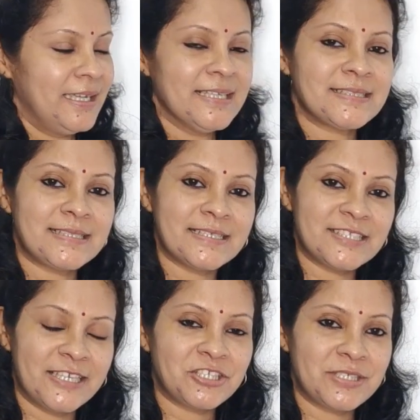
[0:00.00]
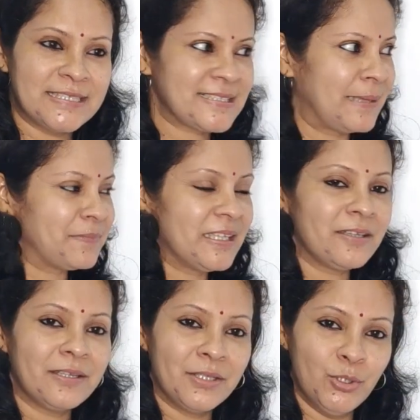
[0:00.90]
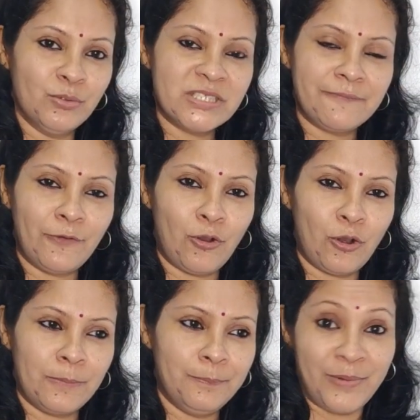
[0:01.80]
It's something used for